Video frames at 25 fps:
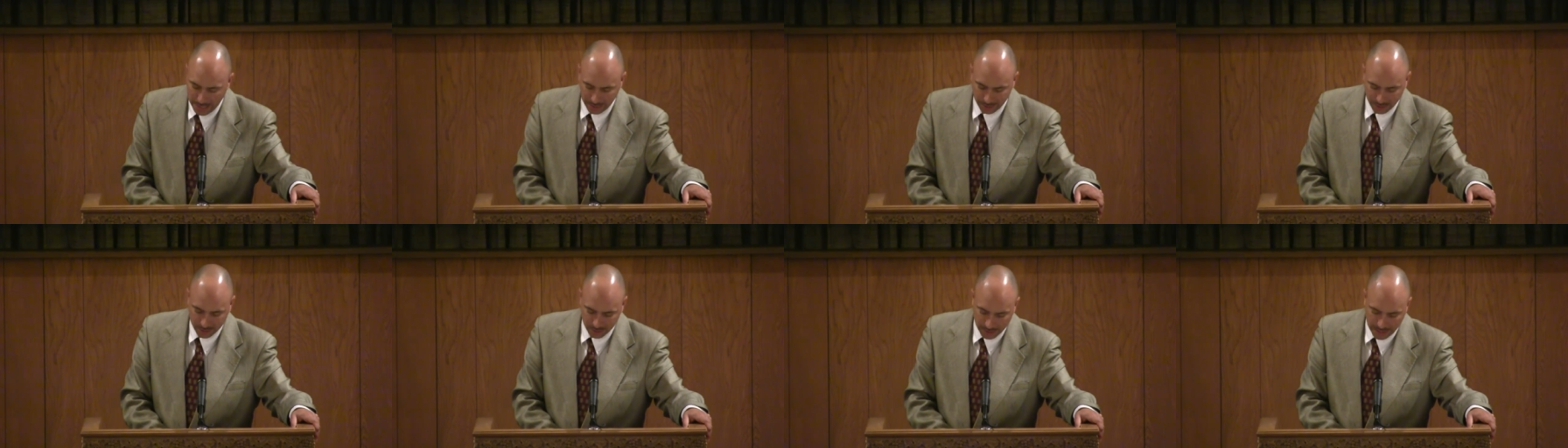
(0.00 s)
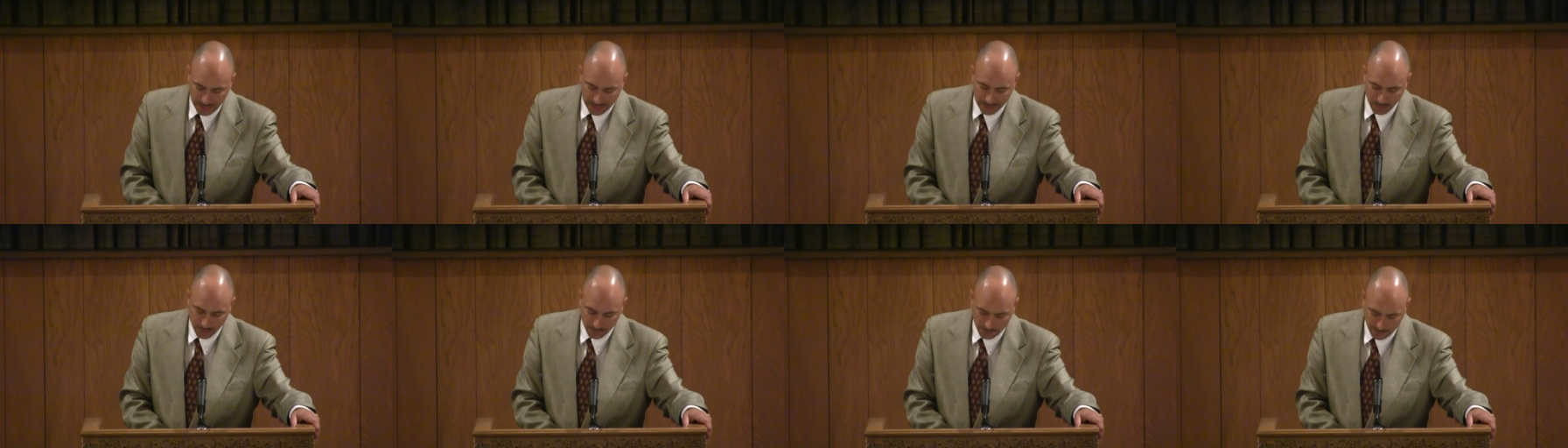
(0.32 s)
to
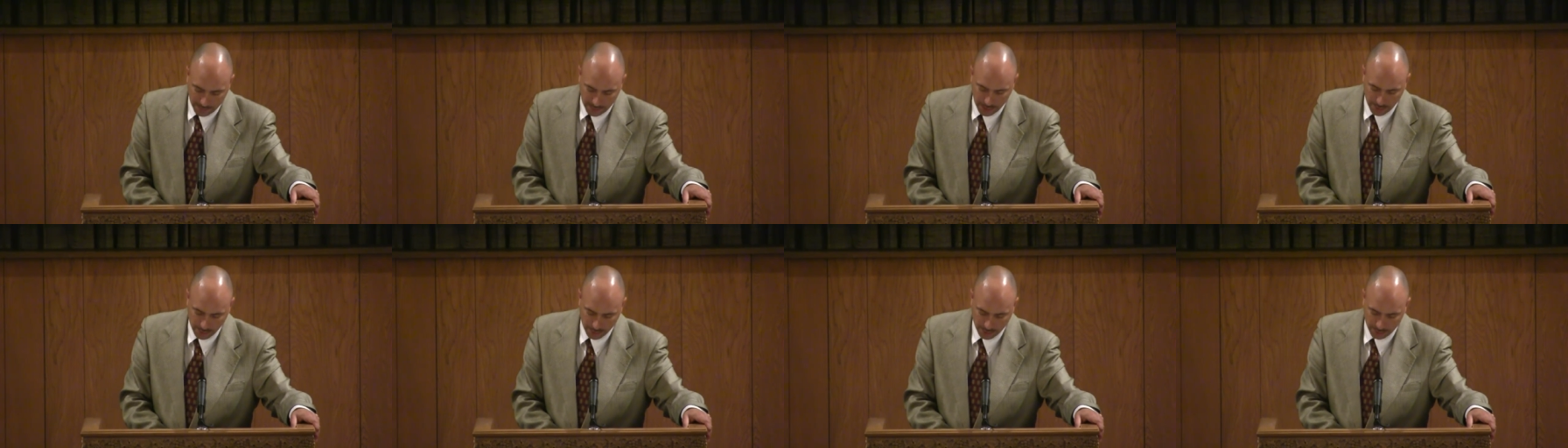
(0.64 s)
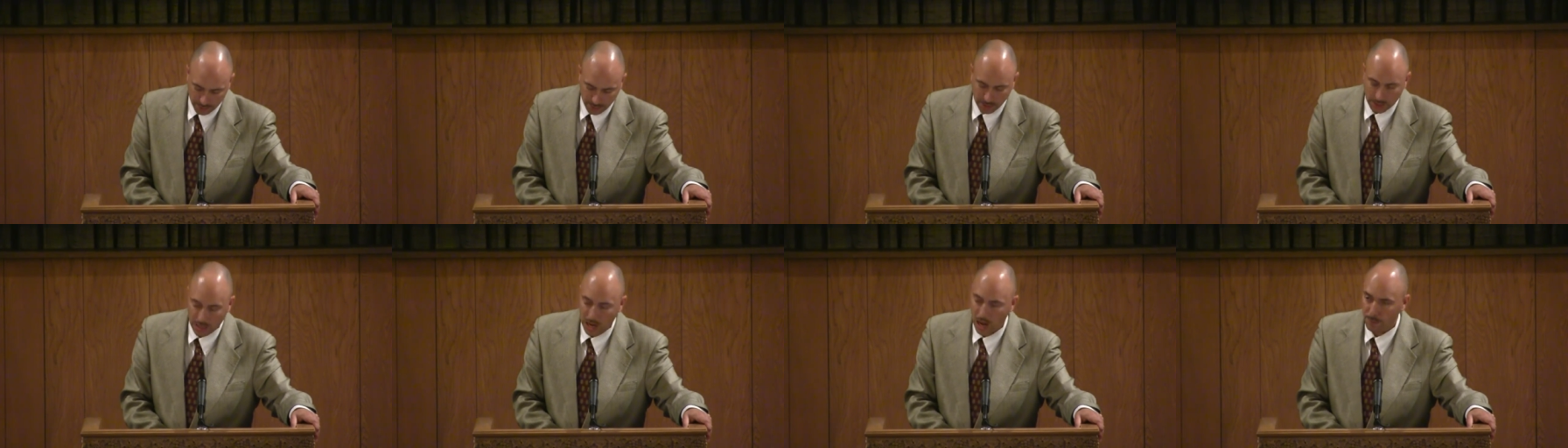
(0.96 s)
Satan's failure
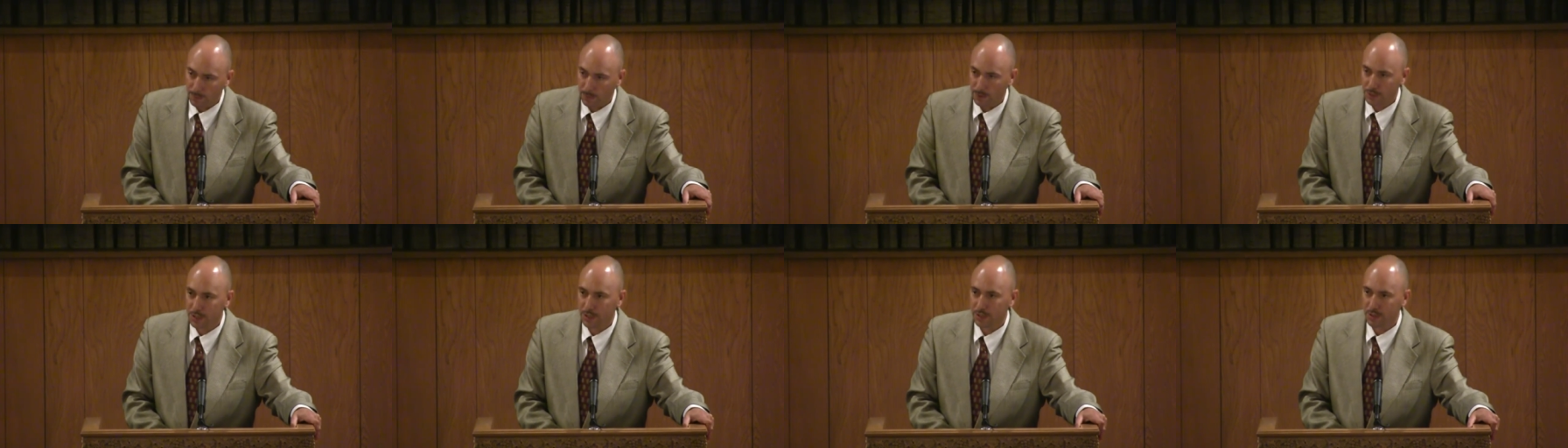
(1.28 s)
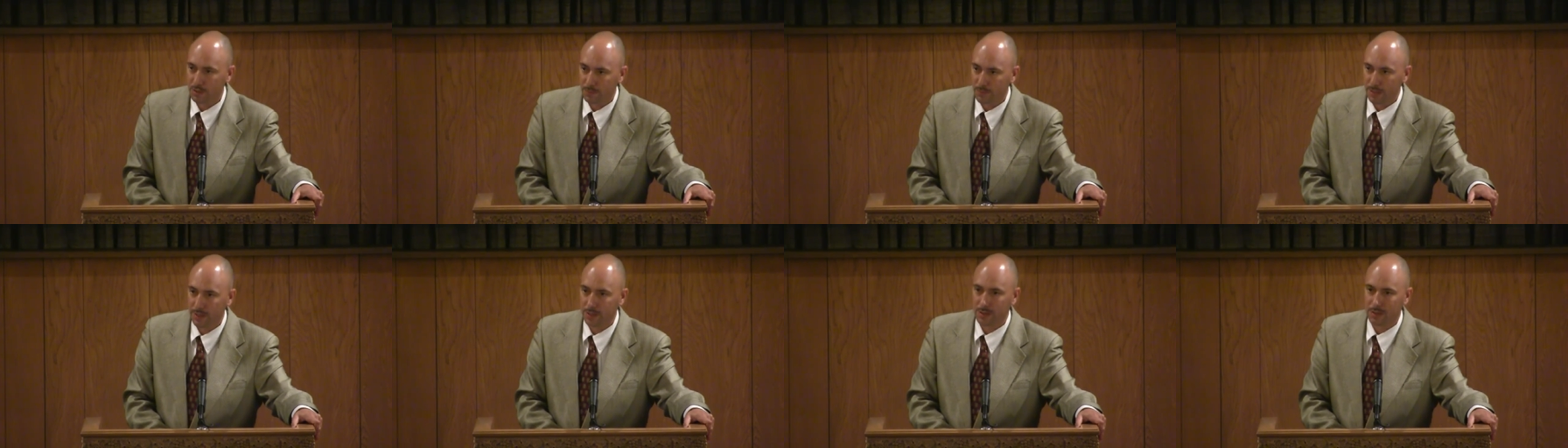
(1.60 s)
to accomplish his
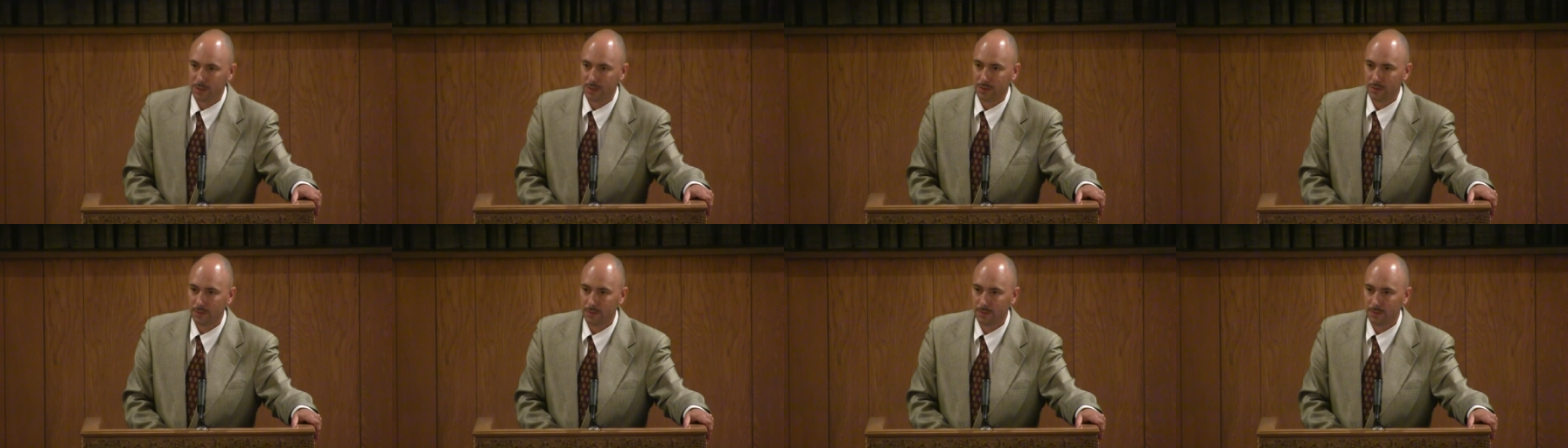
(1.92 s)
mission.